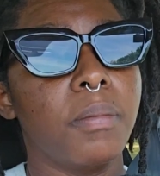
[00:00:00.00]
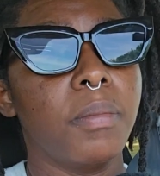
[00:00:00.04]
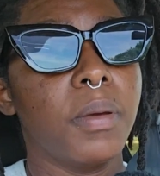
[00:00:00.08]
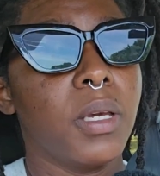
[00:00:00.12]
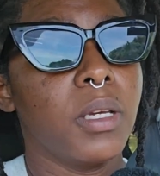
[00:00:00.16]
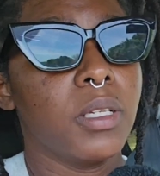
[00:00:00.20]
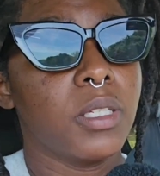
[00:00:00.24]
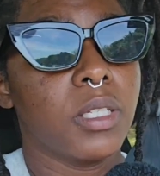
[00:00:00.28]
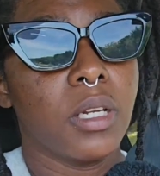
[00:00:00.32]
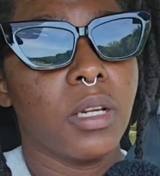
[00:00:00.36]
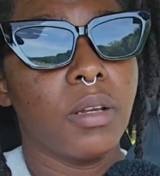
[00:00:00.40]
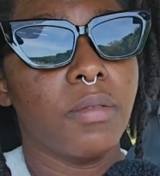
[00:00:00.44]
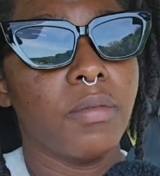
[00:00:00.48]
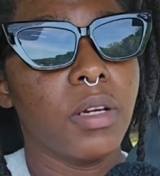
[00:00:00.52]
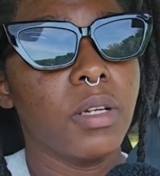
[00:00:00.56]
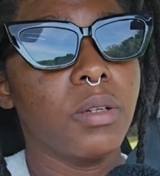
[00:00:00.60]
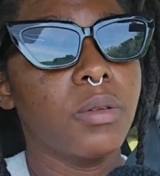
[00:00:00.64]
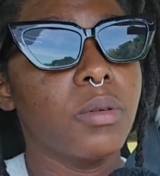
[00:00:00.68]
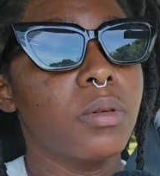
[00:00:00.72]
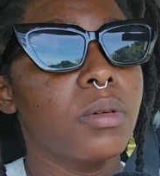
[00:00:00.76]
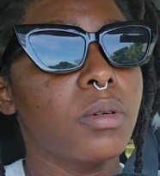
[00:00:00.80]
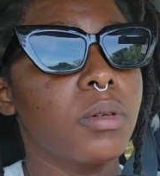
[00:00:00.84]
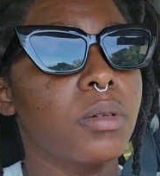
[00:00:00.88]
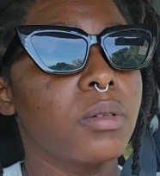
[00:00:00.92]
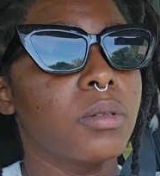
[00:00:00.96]
patient never
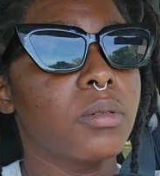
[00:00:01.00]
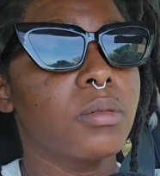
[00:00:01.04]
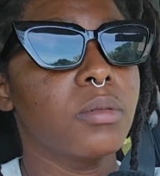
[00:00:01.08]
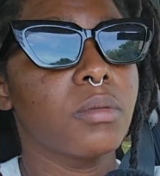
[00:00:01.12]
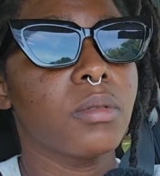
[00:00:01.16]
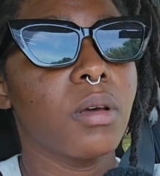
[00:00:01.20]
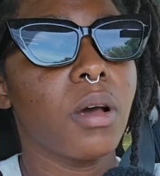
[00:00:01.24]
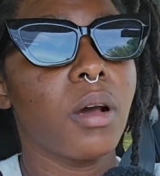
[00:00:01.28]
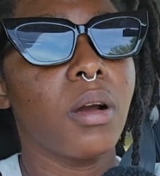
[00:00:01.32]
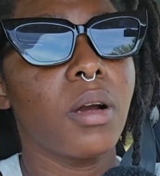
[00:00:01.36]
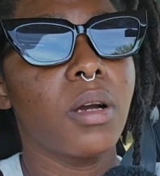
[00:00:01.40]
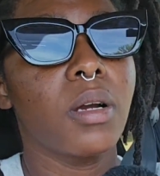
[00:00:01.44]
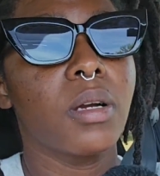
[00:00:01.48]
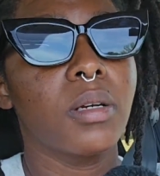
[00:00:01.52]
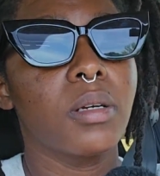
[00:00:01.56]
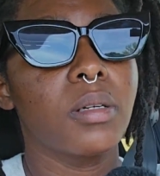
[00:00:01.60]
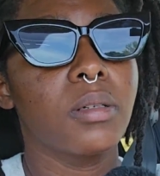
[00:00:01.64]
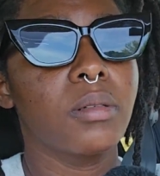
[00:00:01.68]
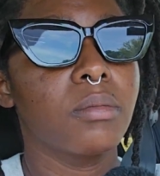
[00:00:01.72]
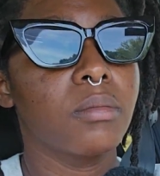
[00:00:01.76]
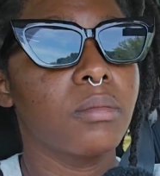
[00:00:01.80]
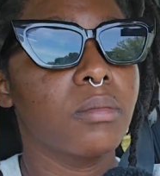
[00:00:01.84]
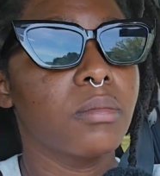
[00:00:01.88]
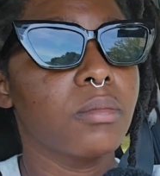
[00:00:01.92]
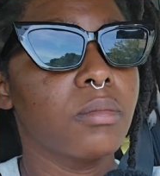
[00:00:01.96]
know,
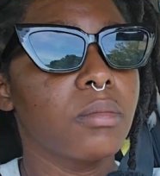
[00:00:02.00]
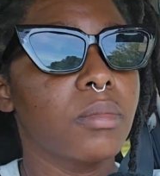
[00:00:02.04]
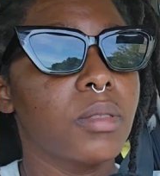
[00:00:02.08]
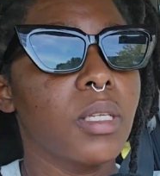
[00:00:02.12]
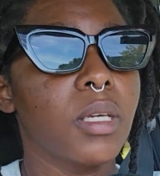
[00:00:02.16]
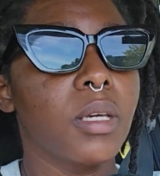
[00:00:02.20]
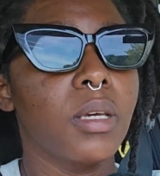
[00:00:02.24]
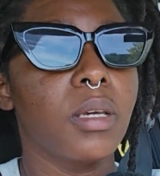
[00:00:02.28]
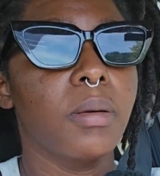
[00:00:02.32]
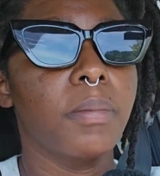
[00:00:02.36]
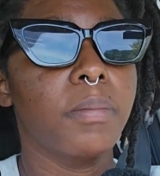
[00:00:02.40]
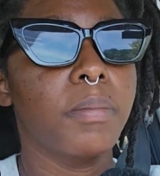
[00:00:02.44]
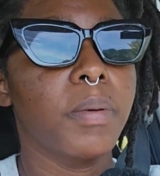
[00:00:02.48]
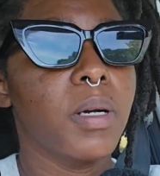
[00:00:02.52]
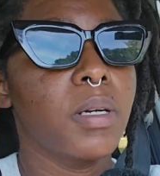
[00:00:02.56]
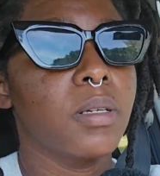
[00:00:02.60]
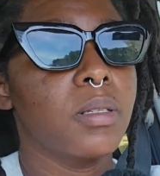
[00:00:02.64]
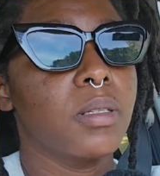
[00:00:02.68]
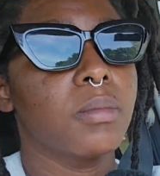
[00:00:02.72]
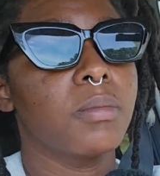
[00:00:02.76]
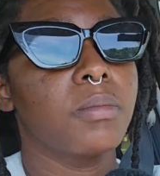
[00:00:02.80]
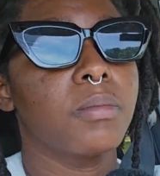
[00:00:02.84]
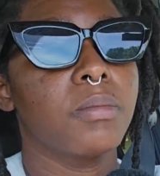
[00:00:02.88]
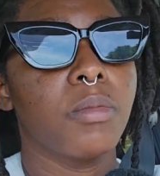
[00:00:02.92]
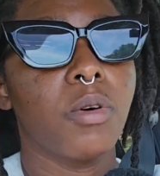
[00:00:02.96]
or the
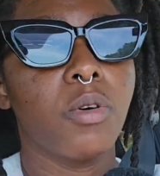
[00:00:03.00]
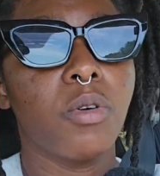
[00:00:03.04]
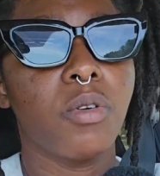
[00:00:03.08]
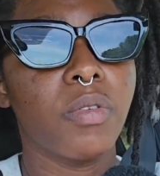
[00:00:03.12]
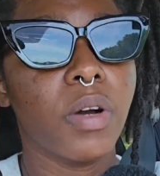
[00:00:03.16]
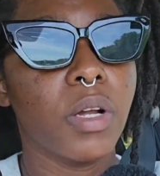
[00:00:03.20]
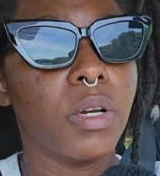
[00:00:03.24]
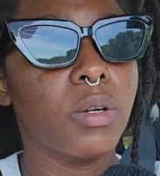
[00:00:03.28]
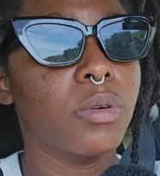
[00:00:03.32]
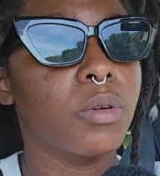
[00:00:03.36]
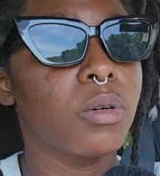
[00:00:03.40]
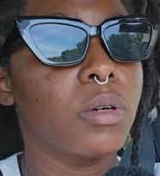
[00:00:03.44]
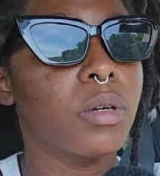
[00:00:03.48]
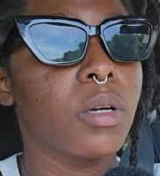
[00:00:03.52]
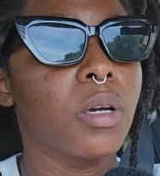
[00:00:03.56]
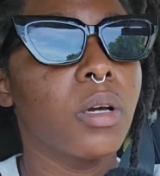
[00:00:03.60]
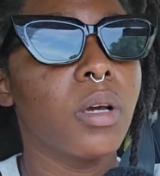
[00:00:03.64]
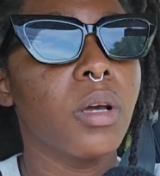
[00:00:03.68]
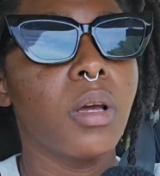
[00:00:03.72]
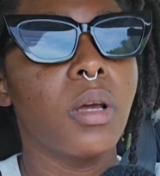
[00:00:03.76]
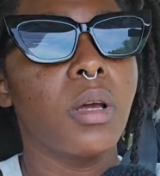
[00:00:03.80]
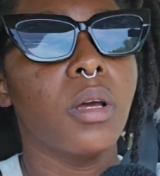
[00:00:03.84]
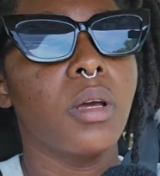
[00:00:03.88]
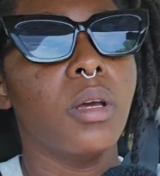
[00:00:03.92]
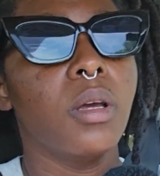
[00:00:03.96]
person overlook
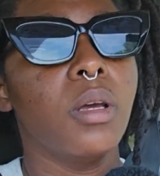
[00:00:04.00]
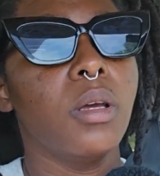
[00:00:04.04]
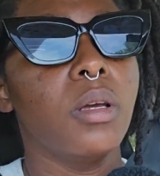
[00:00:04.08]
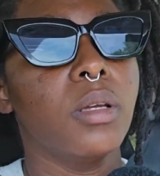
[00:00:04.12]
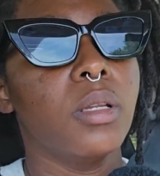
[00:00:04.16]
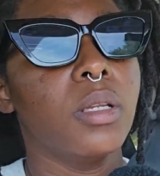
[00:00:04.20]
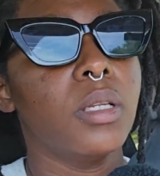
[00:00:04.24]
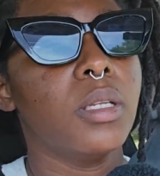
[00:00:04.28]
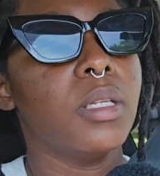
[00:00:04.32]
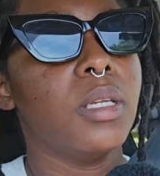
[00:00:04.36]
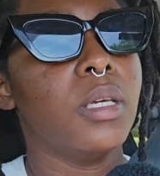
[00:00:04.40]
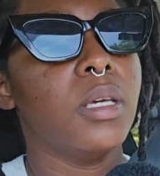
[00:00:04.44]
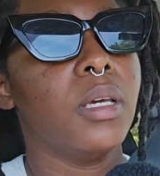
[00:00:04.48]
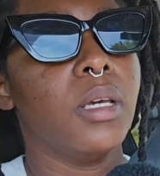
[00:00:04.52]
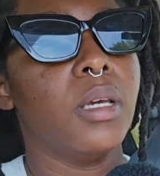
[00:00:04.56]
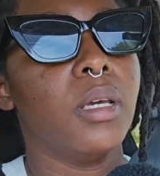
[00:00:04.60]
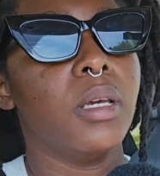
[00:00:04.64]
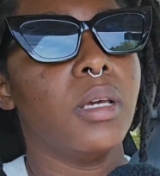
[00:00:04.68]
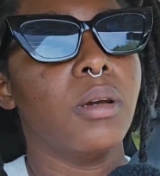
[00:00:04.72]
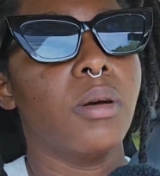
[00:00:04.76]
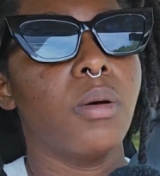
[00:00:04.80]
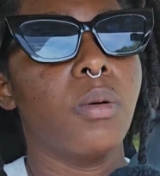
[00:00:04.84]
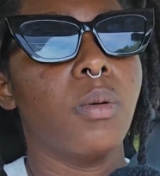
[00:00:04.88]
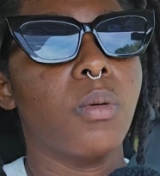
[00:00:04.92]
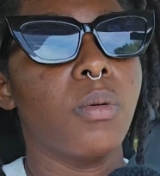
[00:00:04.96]

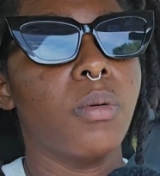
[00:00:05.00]
the